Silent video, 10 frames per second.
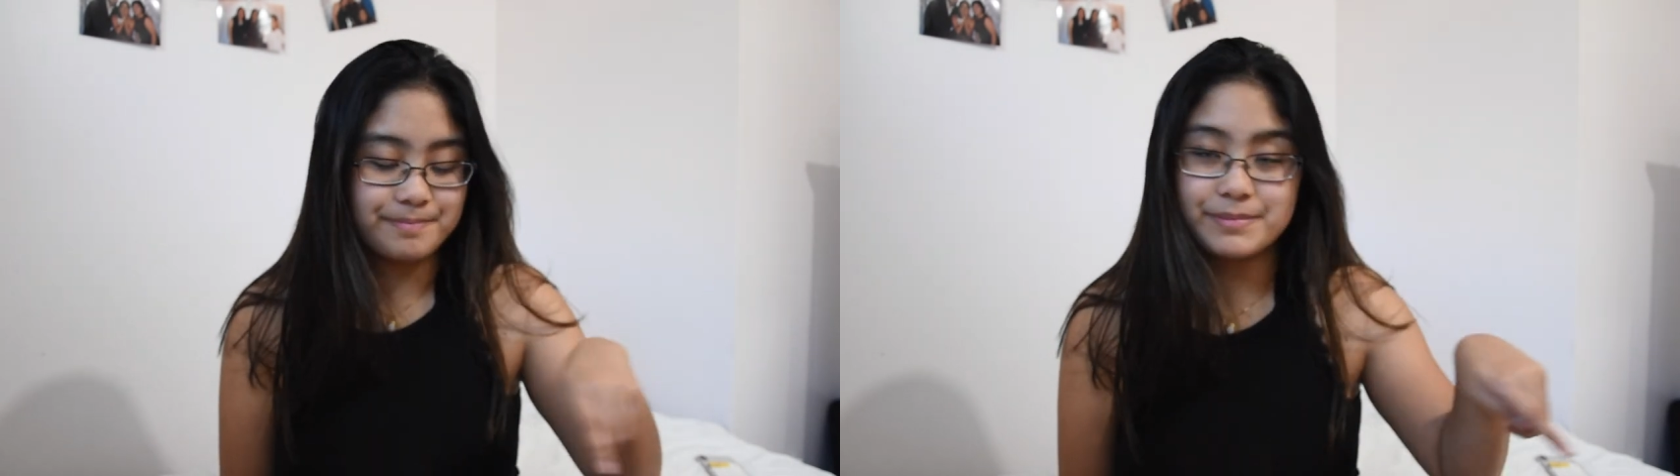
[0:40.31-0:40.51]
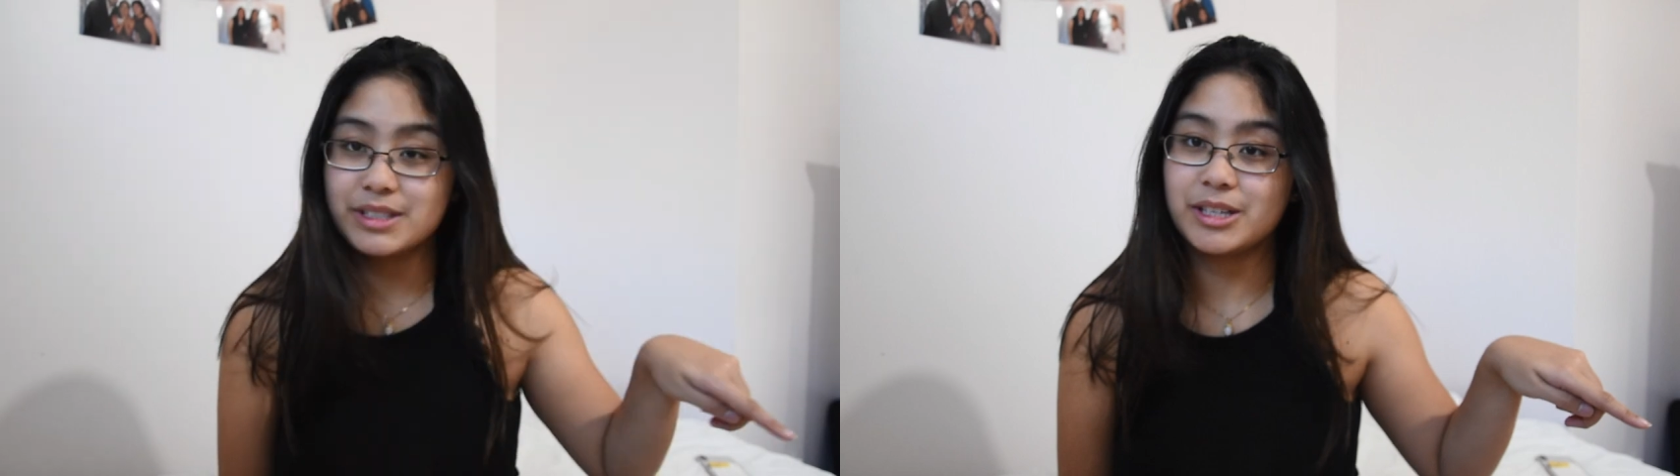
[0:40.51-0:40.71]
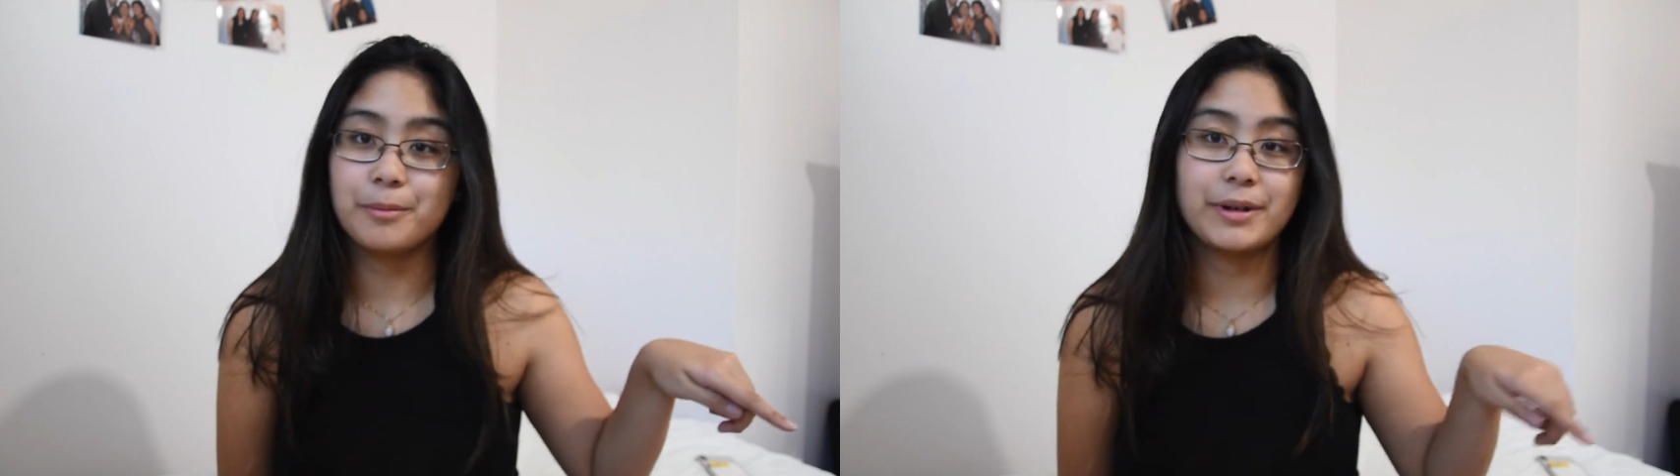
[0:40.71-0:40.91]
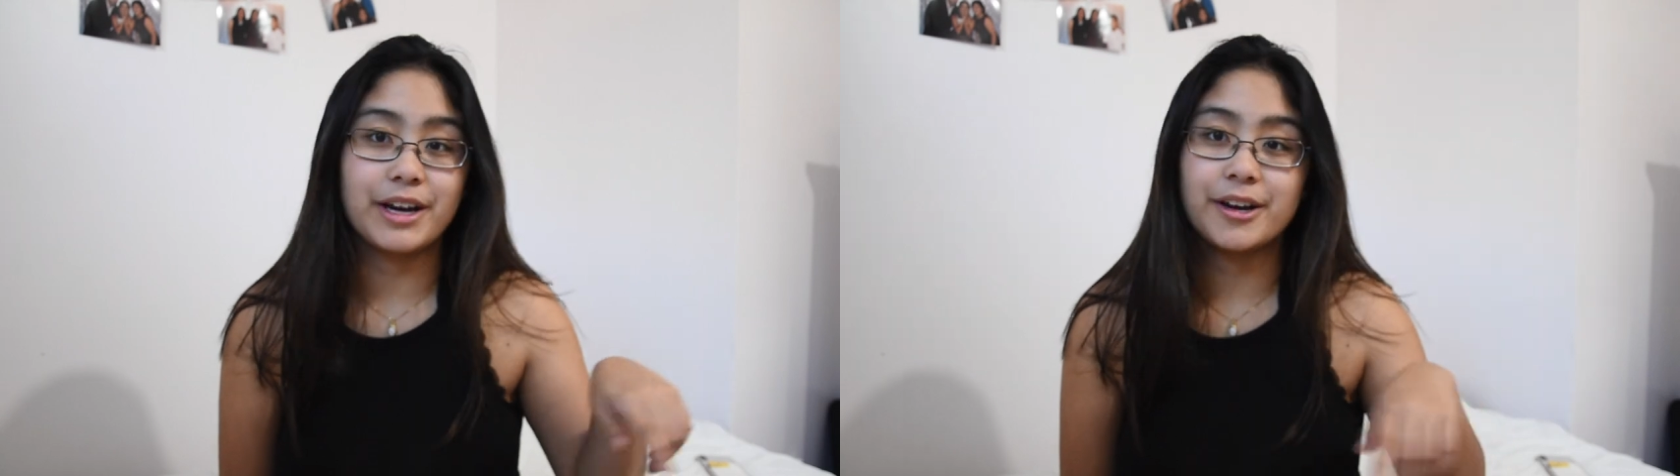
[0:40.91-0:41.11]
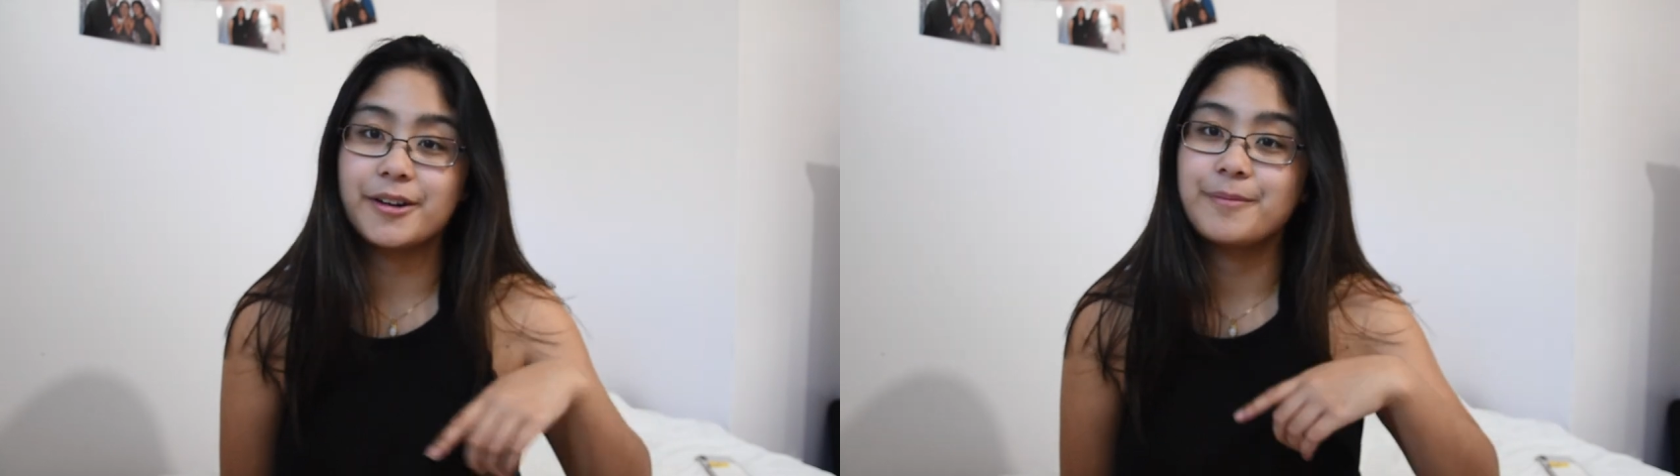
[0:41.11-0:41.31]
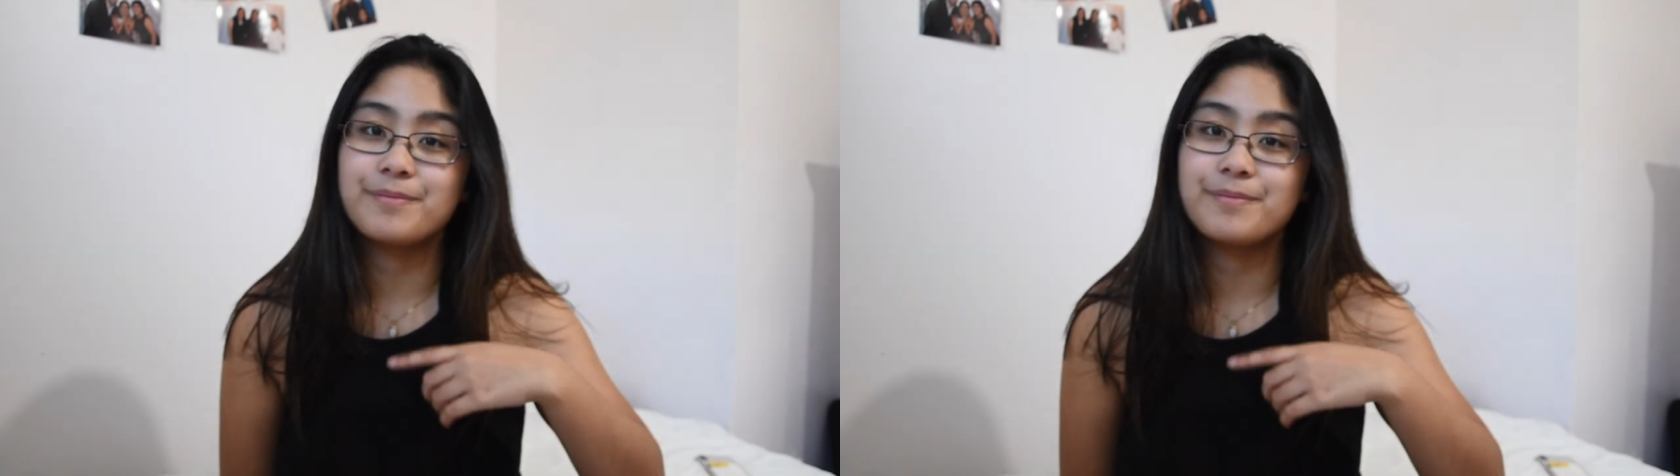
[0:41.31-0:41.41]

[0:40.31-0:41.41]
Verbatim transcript: somewhere